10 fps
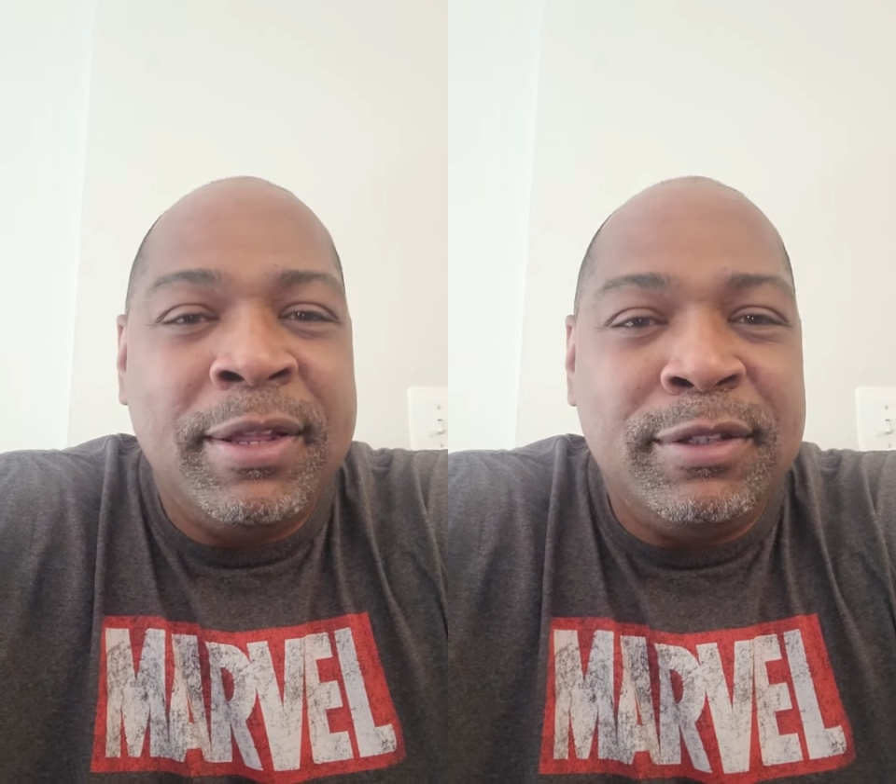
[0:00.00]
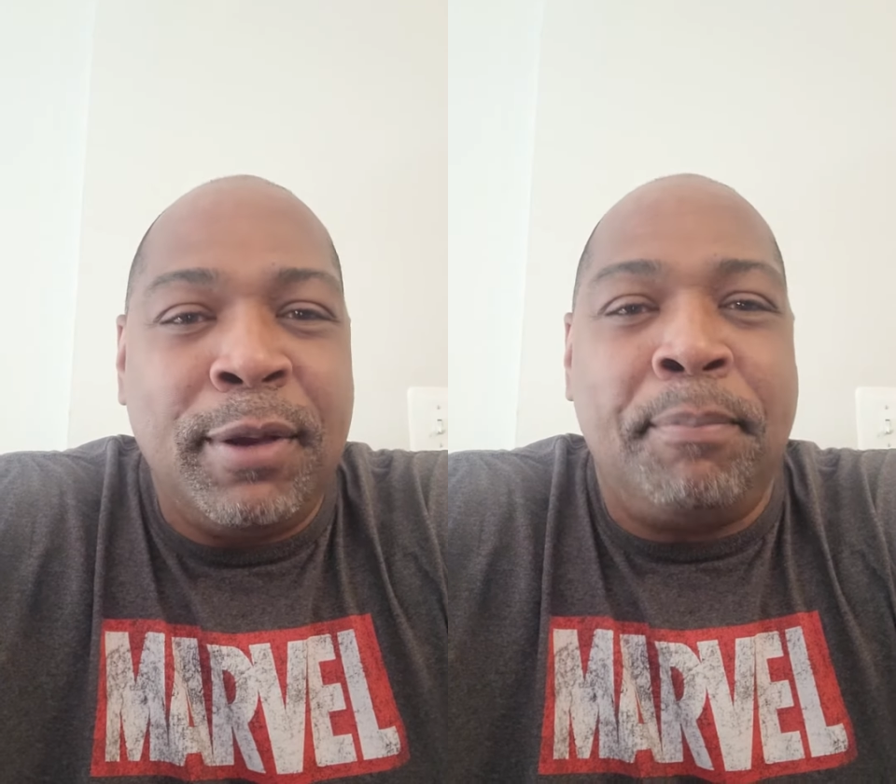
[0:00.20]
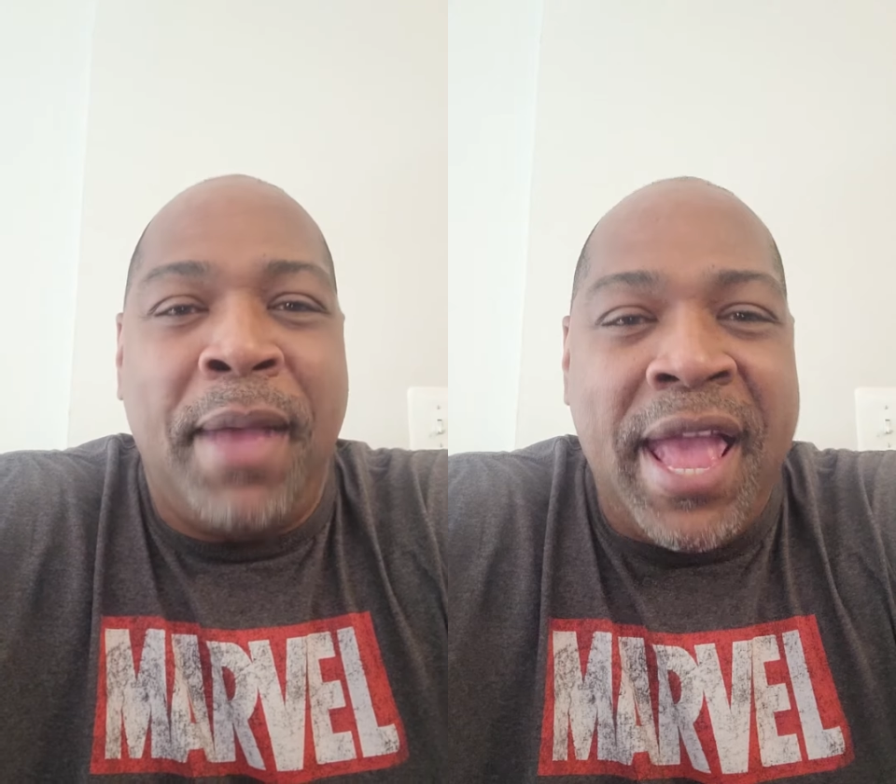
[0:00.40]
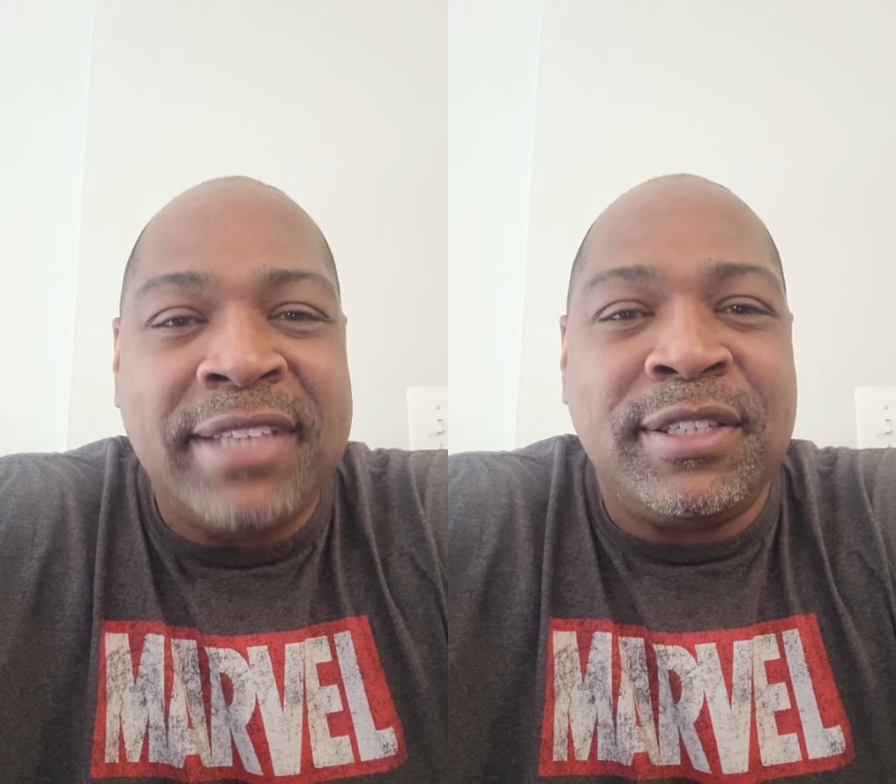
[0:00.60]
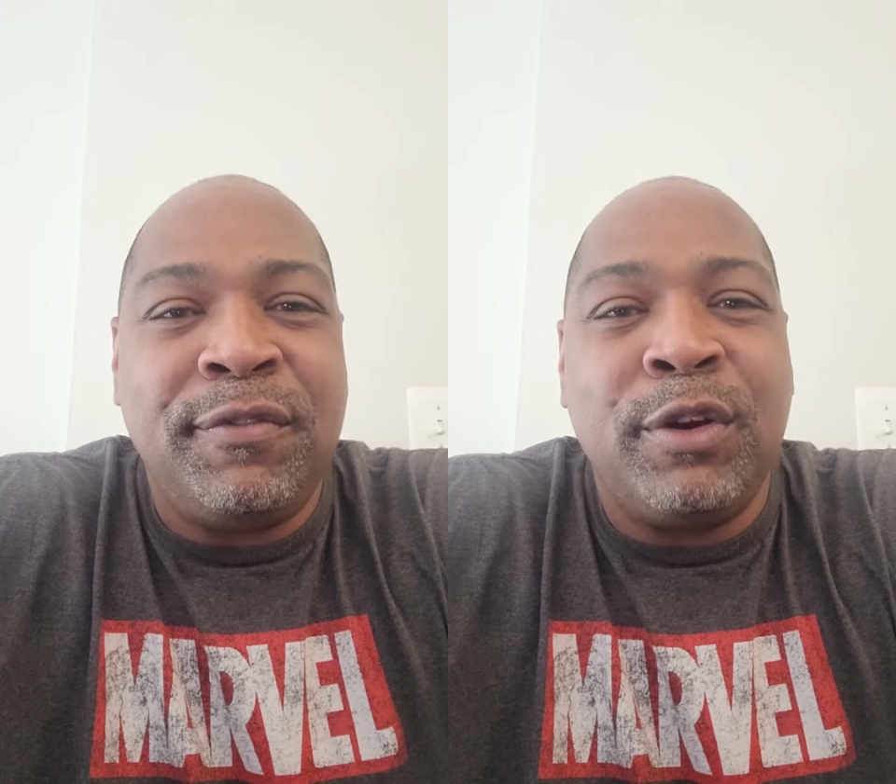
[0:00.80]
to
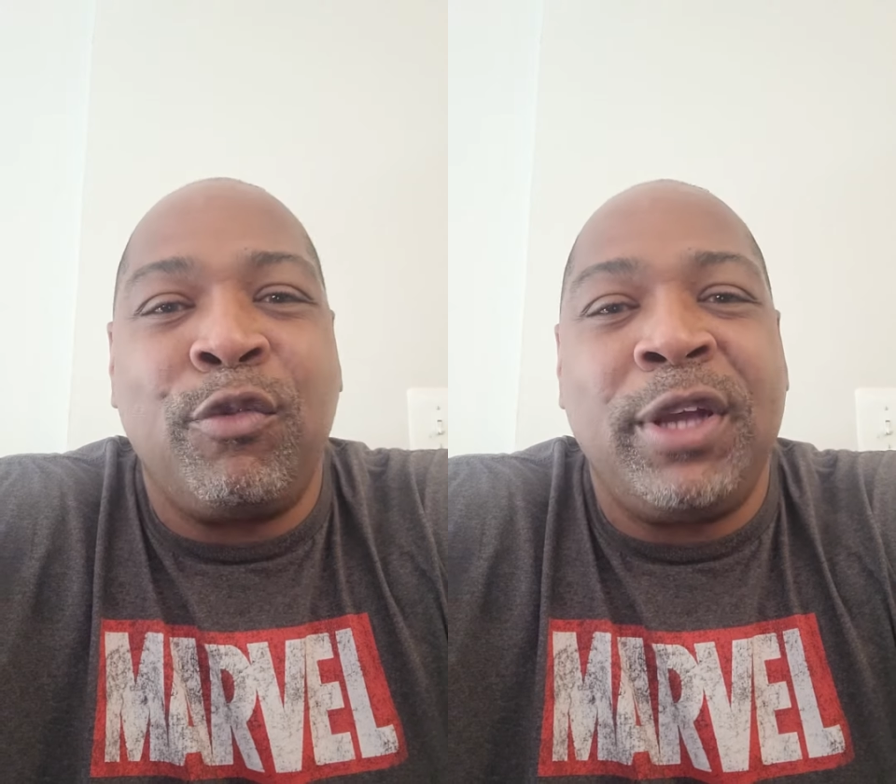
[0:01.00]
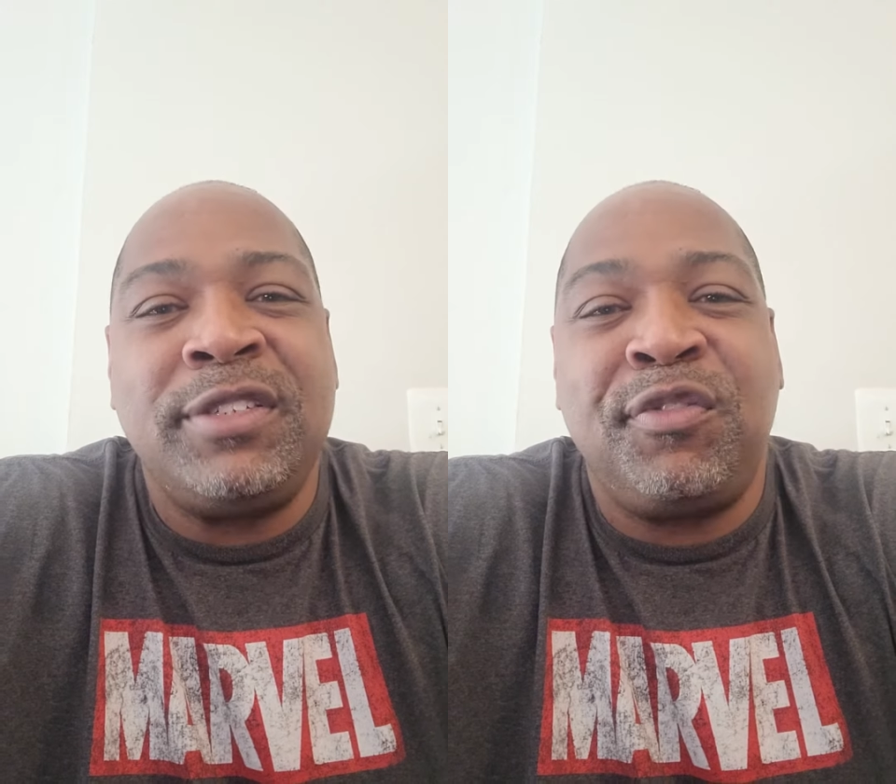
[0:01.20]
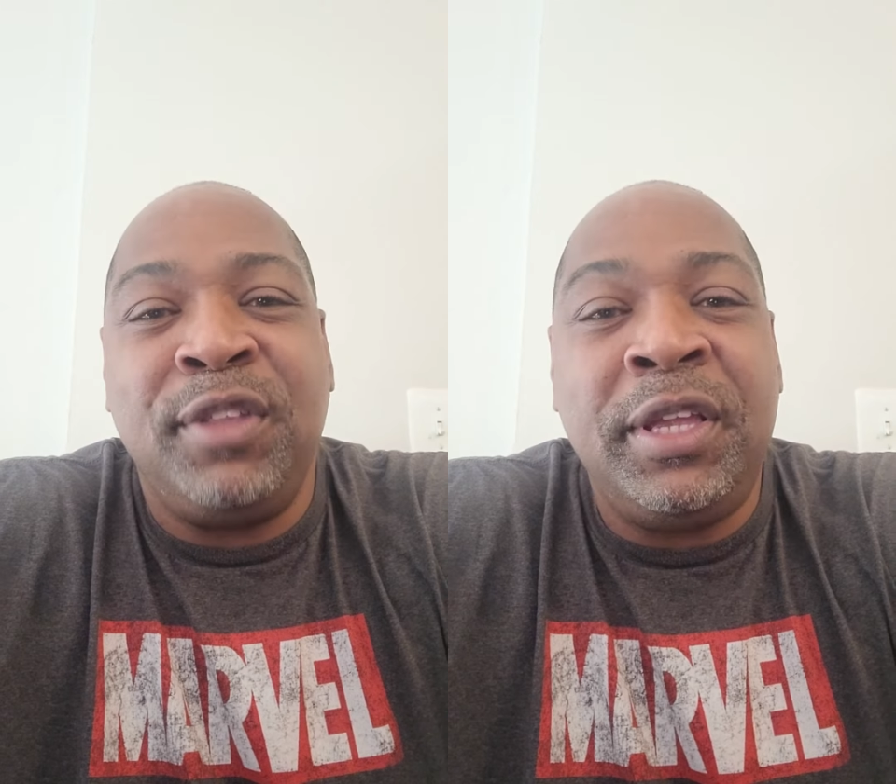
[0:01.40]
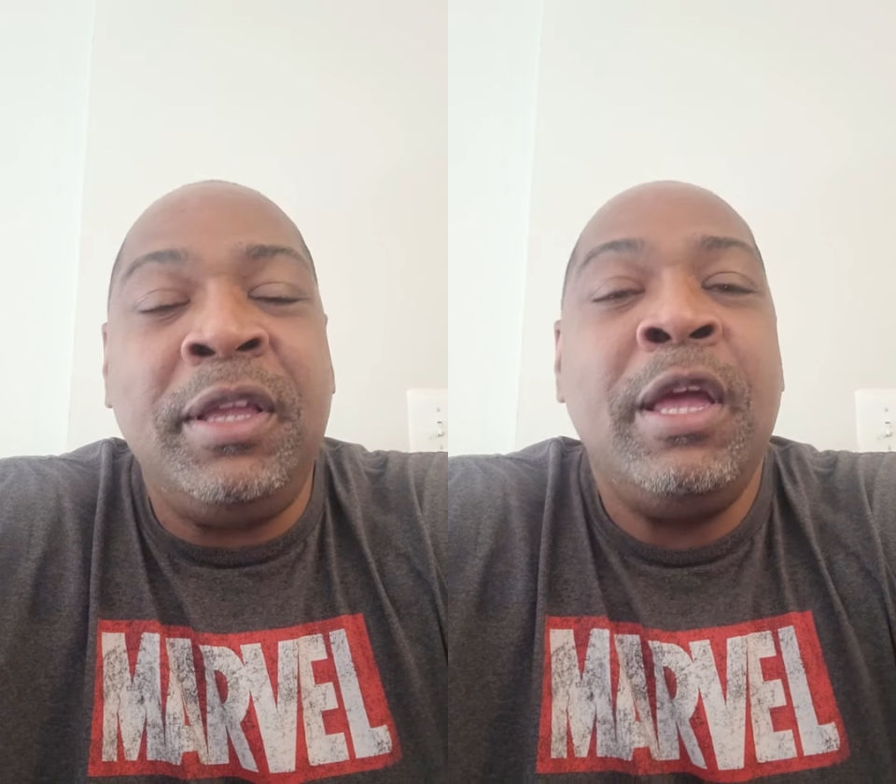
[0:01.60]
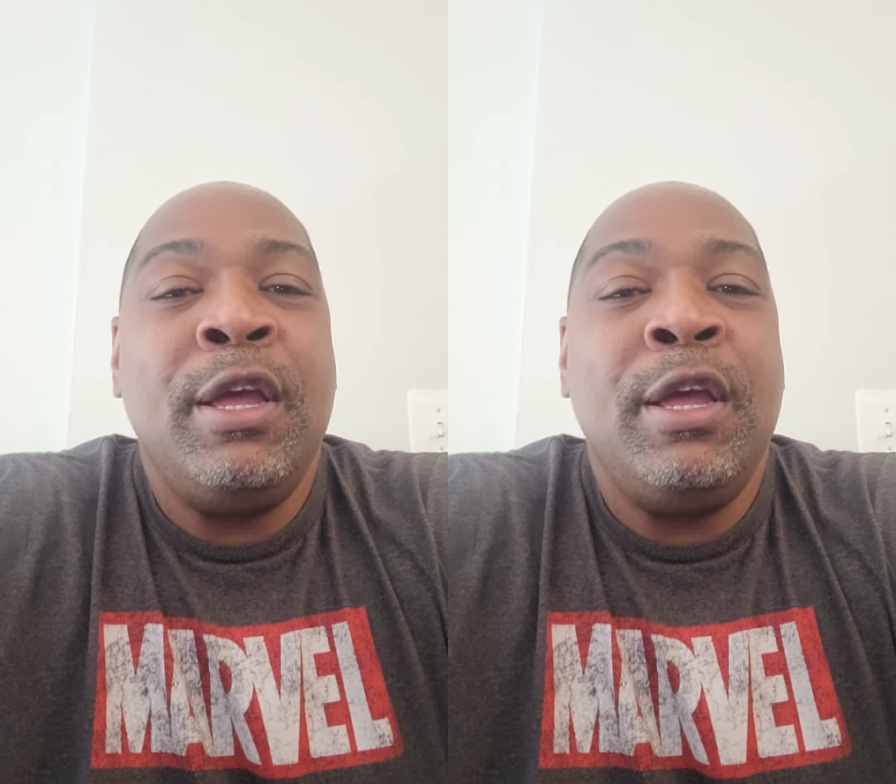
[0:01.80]
passive aggressively